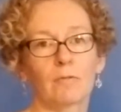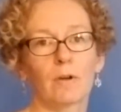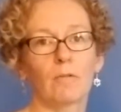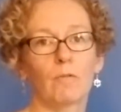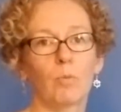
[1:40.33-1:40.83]

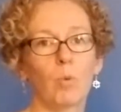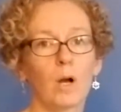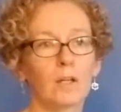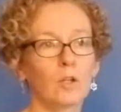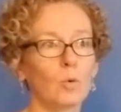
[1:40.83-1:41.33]
of
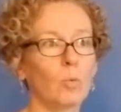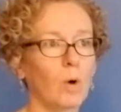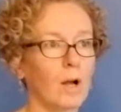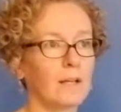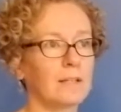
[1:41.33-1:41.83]
what you
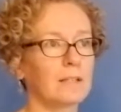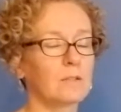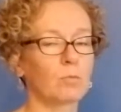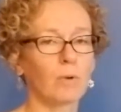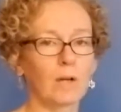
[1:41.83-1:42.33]
want
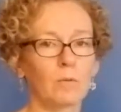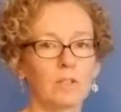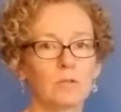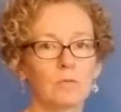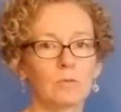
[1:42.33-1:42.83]
is right when
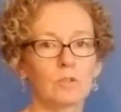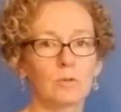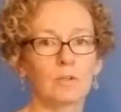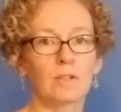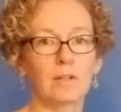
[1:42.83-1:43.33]
you do
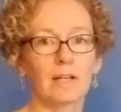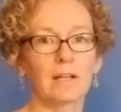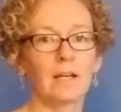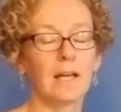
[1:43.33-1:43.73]
the click.